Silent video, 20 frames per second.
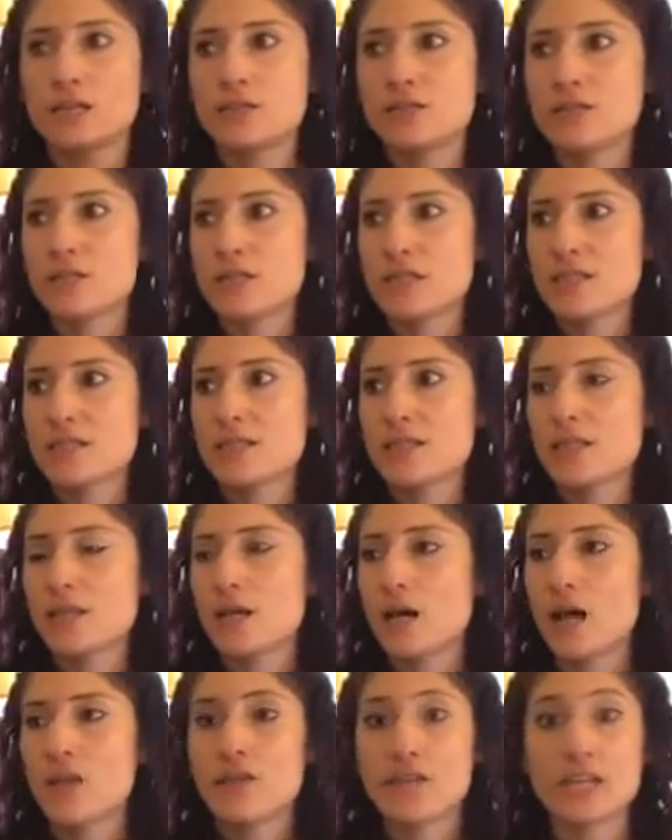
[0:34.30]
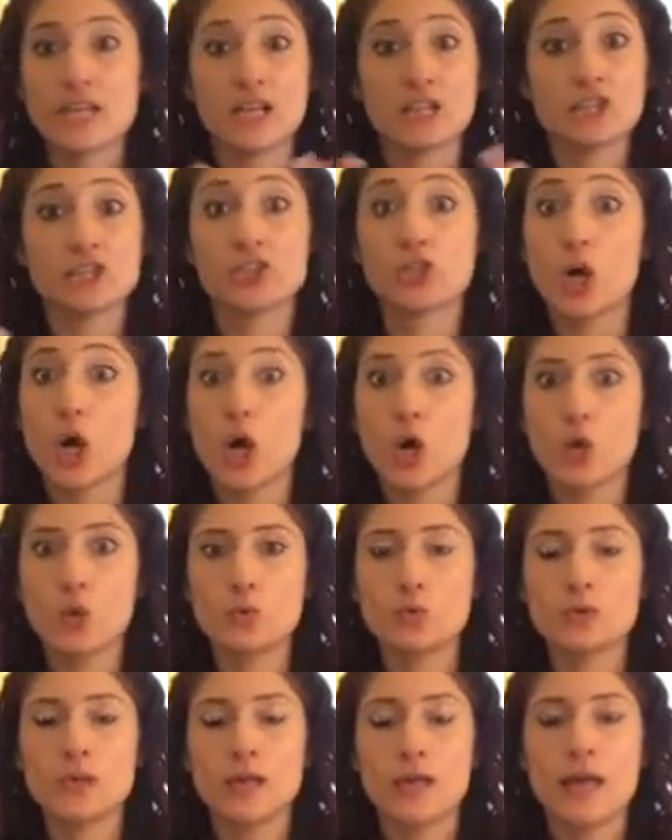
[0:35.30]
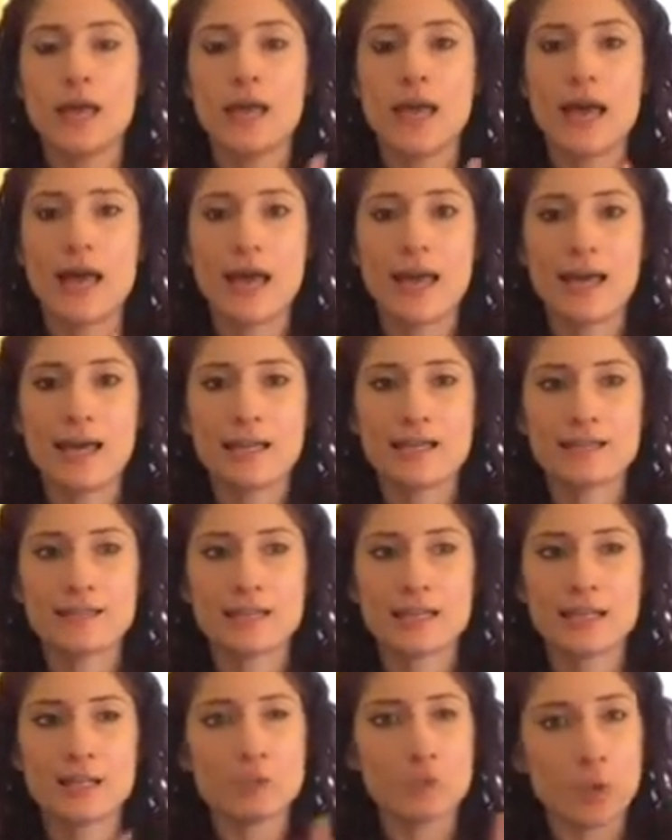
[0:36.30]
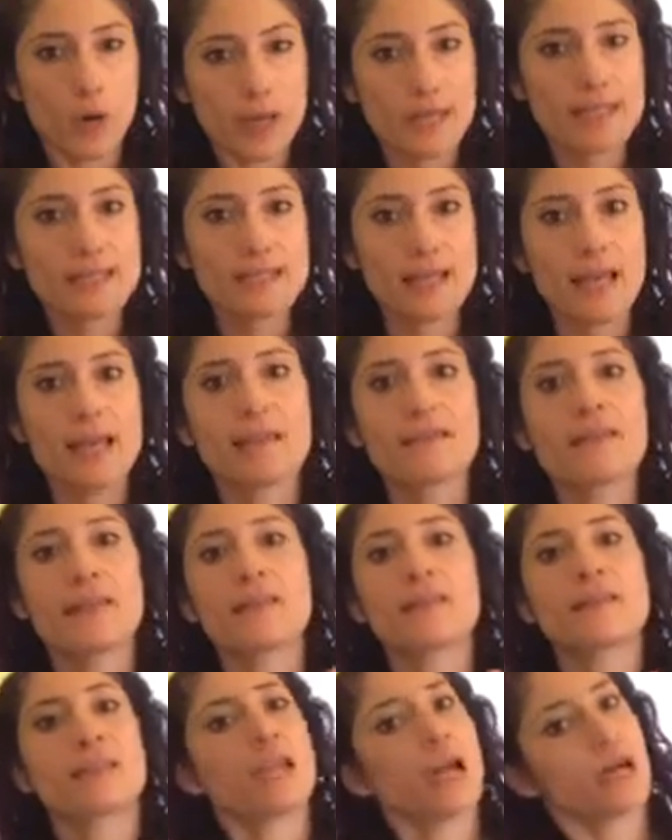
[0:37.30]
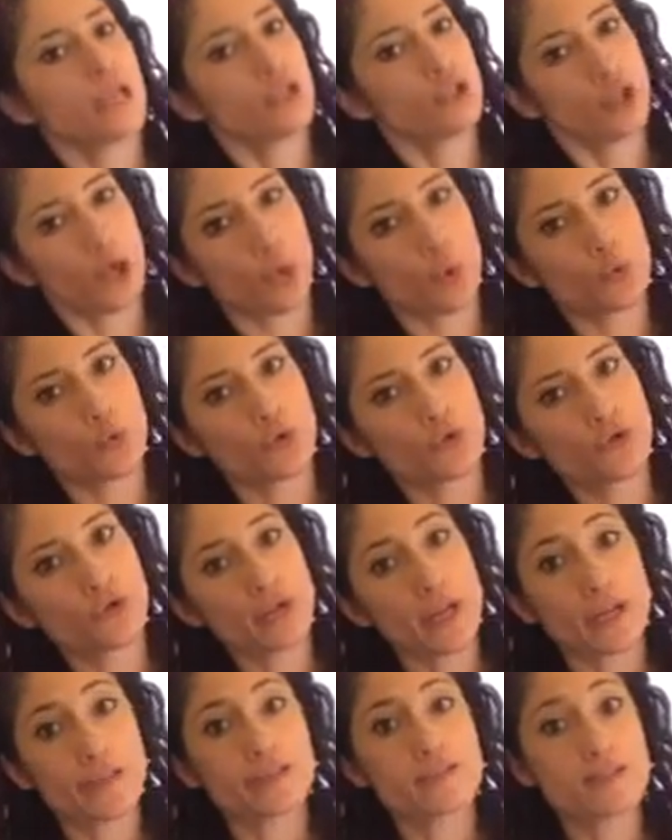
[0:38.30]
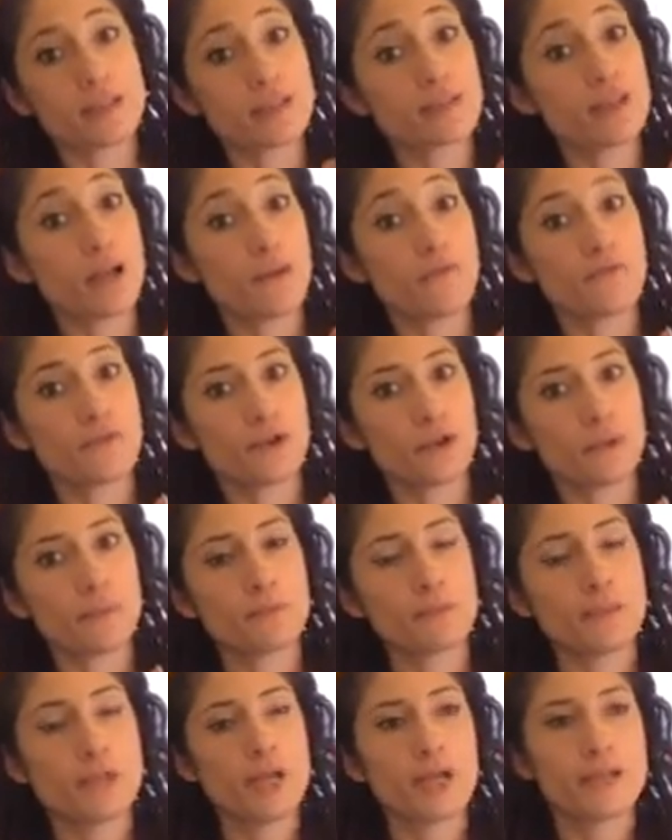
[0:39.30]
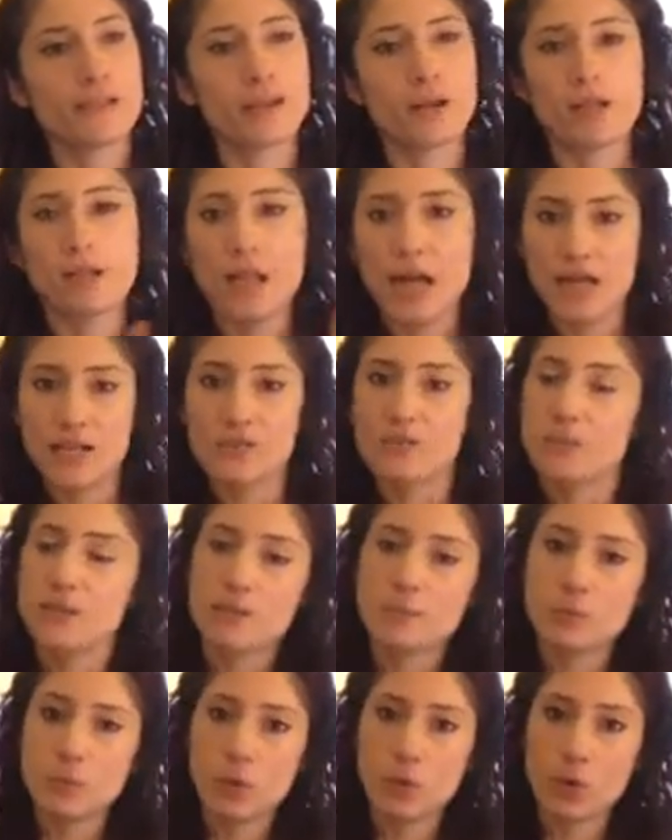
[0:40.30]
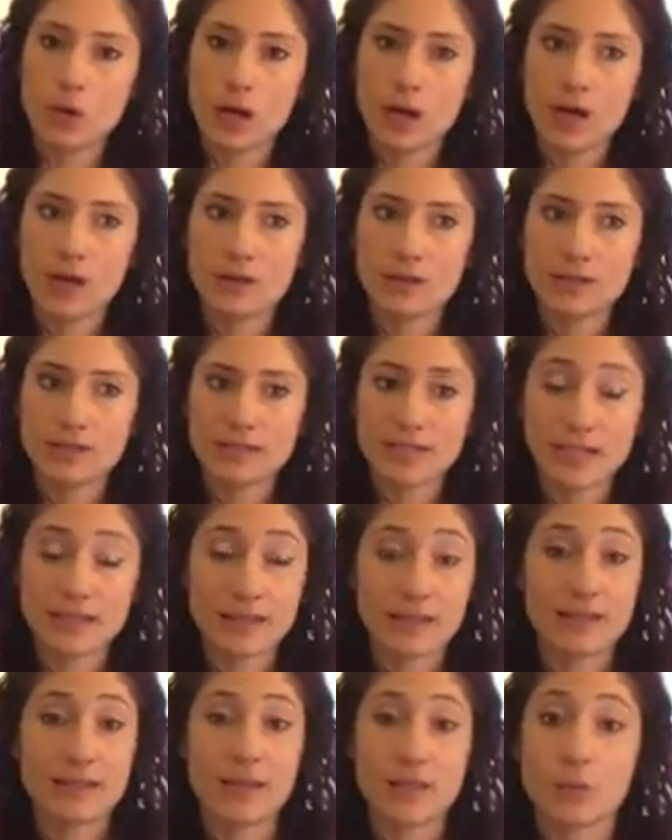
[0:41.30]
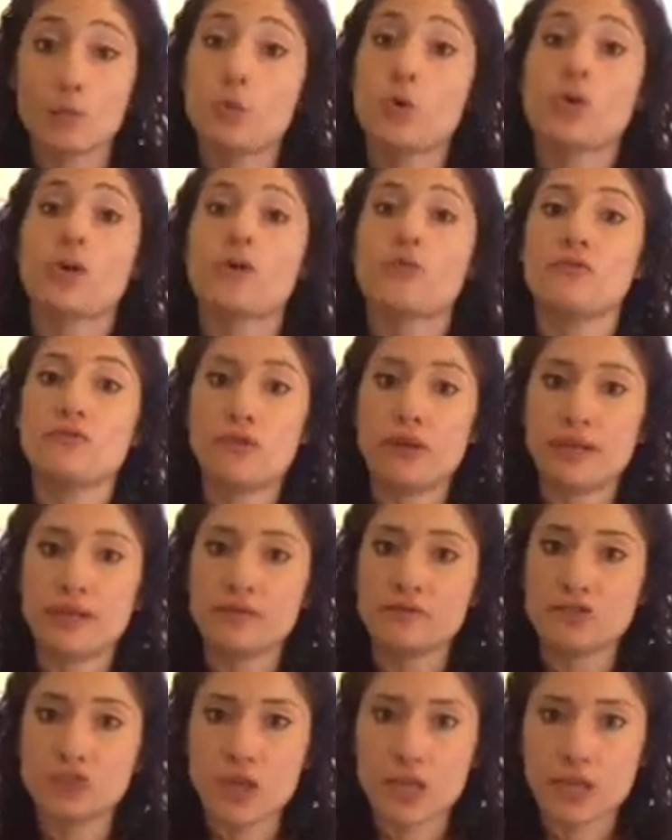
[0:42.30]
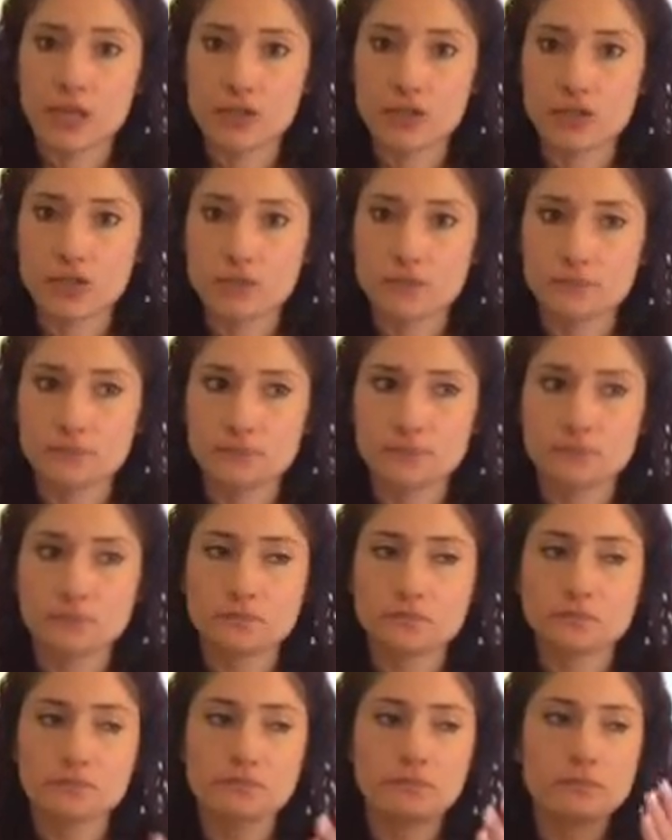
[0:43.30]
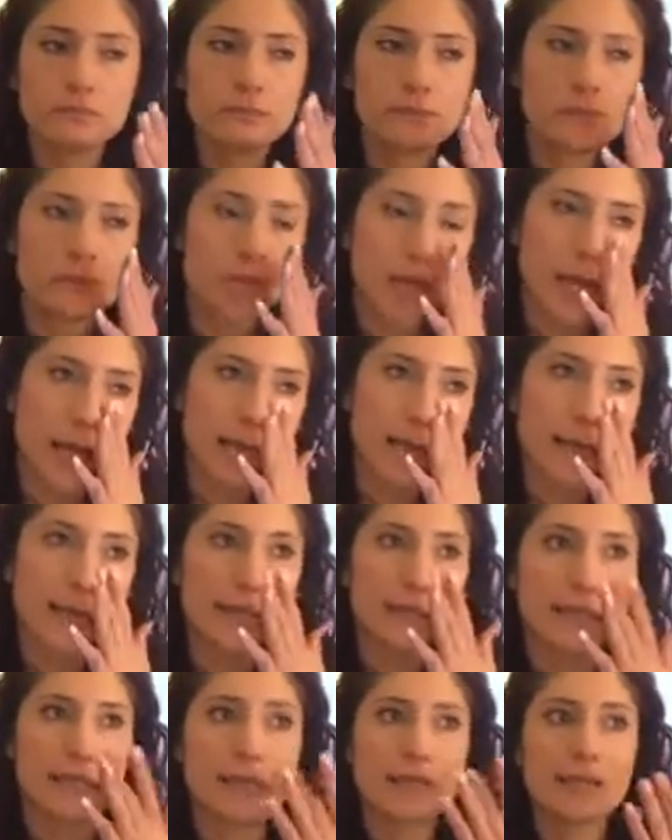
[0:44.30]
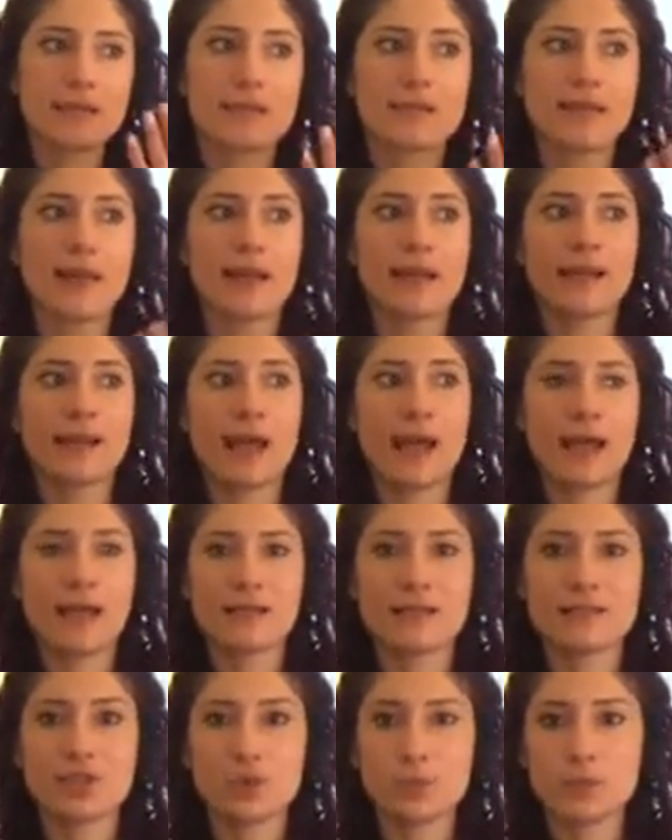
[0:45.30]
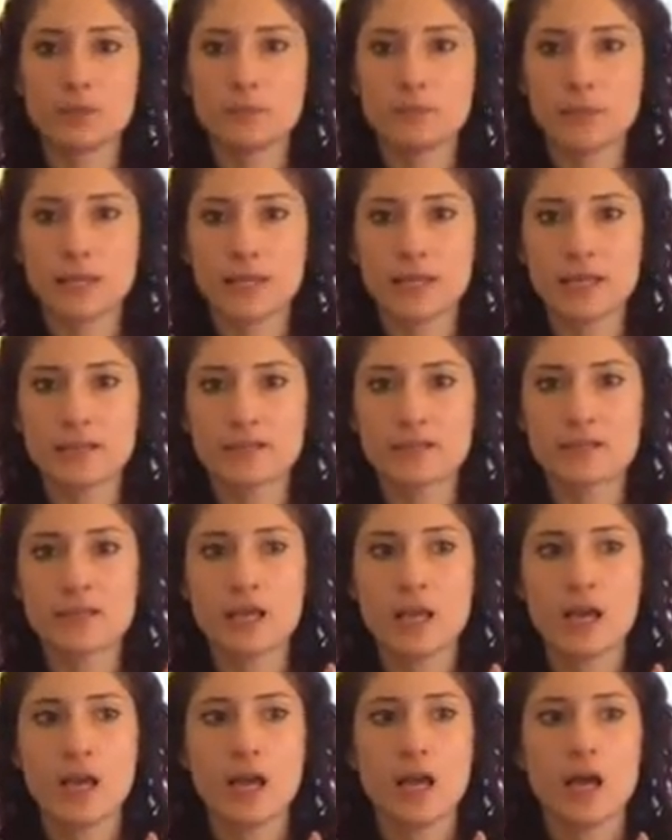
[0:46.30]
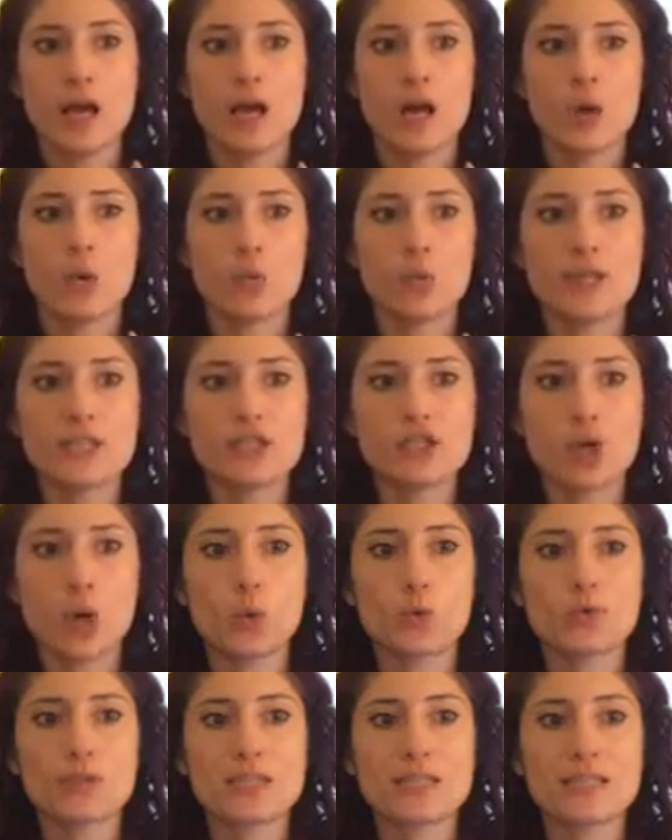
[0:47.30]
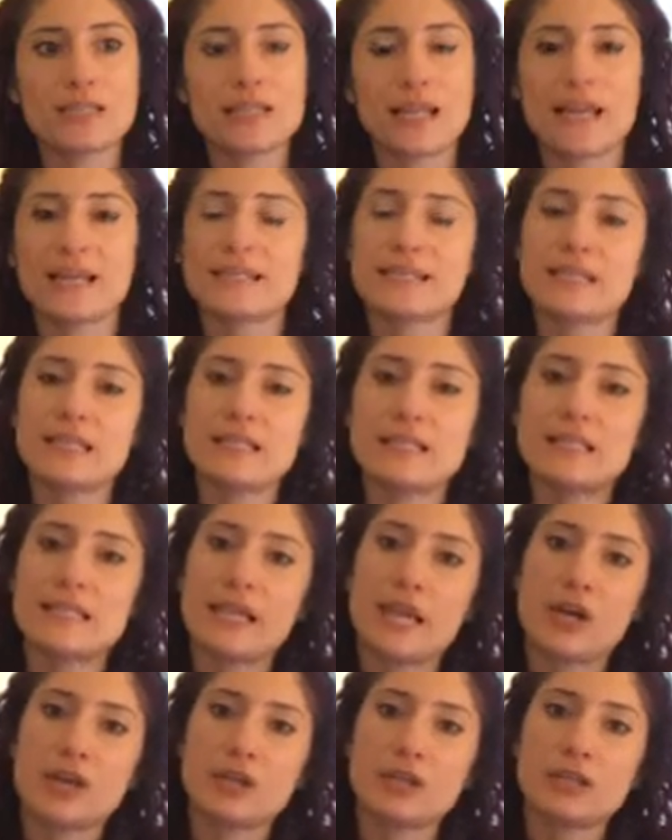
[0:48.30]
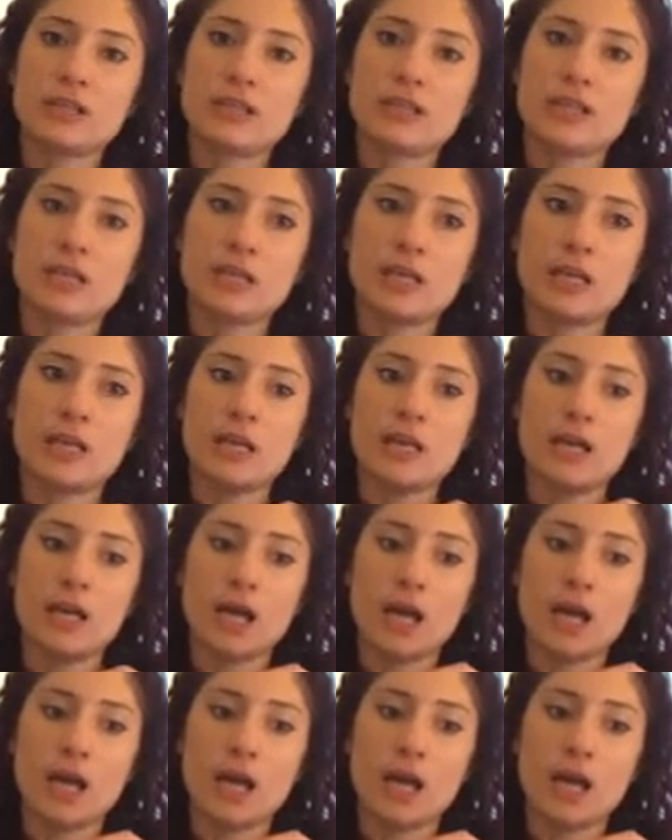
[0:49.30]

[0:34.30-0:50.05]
just the unknown, and it was said that the unknown creates discomfort. Now, a lot of people said that they were afraid of change, and I think that as human beings, we don't necessarily